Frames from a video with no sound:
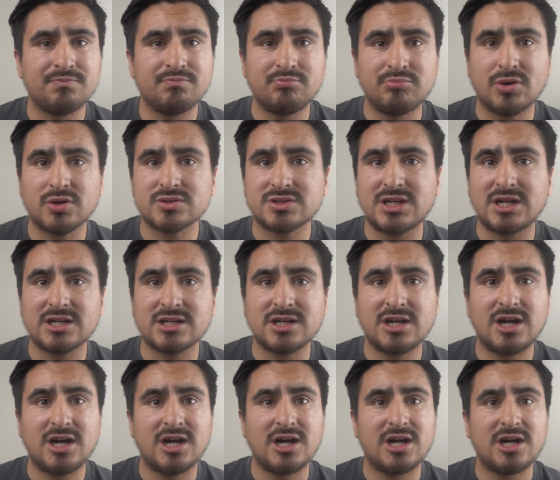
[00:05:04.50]

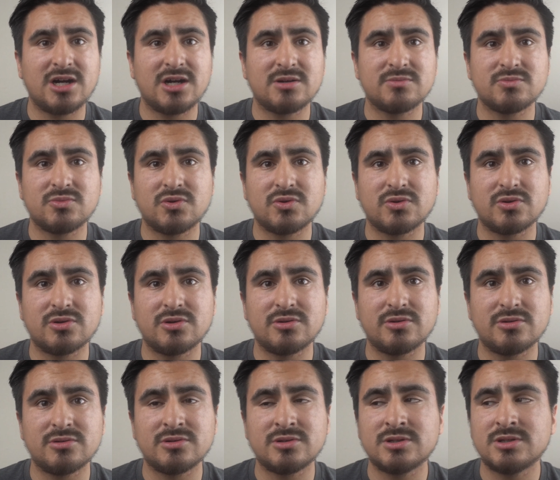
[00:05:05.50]
bulk.com
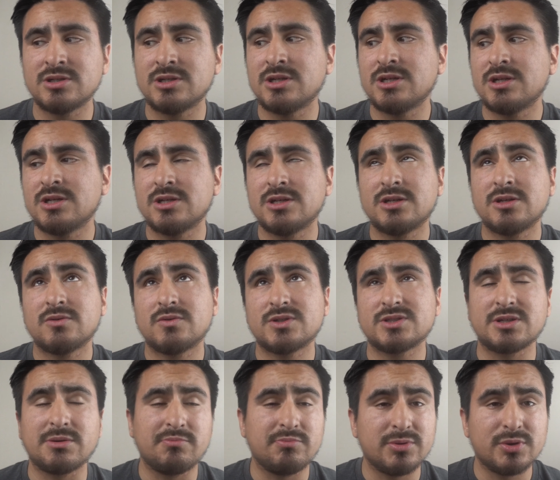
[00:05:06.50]
or
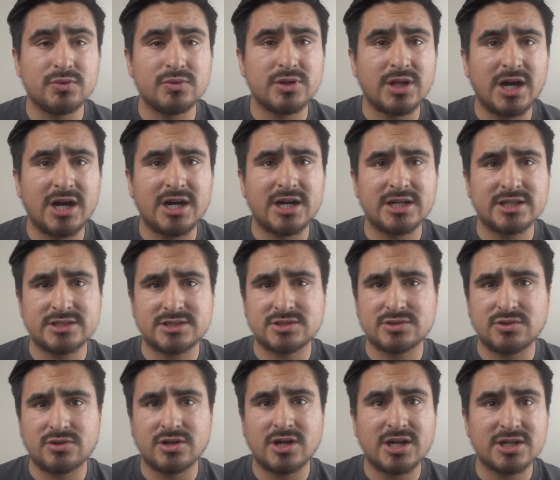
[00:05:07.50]
was it Blue Lots
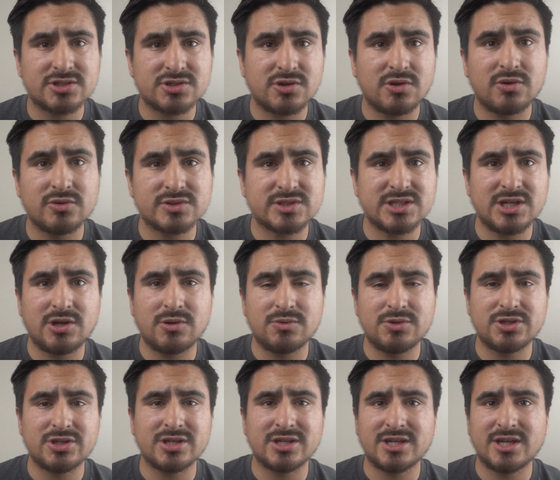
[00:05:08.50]
or Hobo Wholesale where
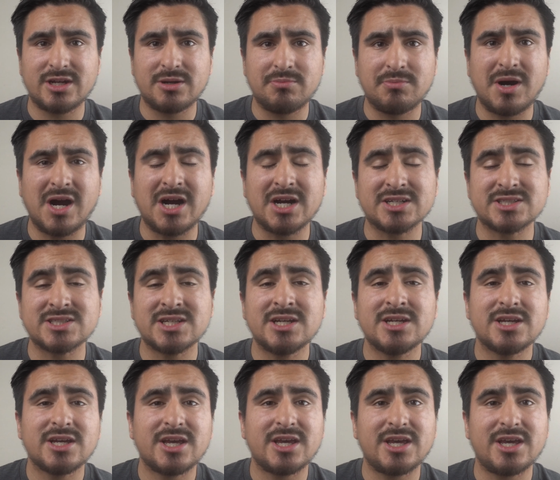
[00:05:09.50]
you can get a box.
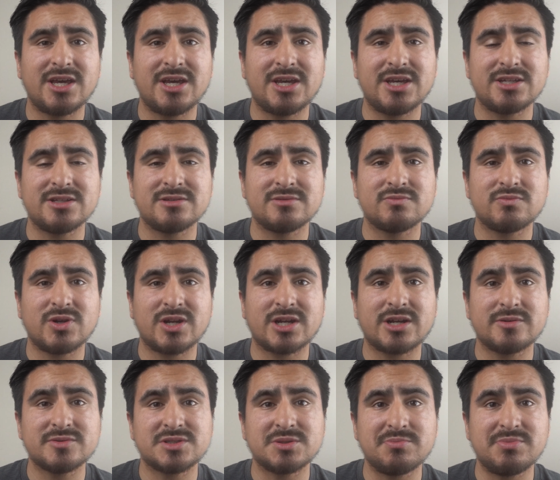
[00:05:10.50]
And when it
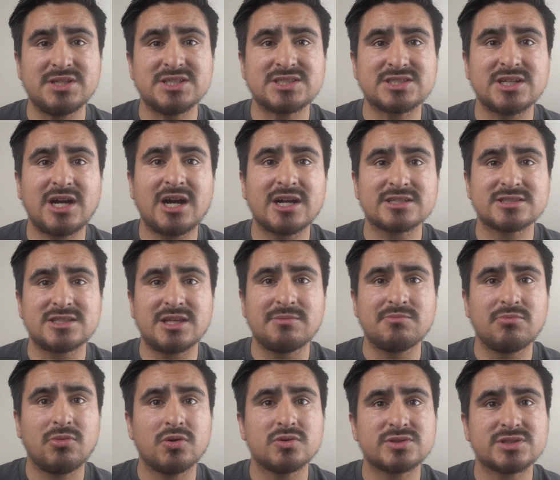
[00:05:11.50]
comes to B stock, they
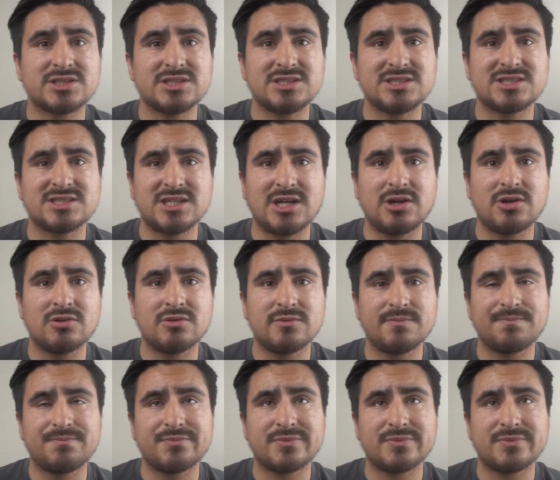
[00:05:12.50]
mostly sell,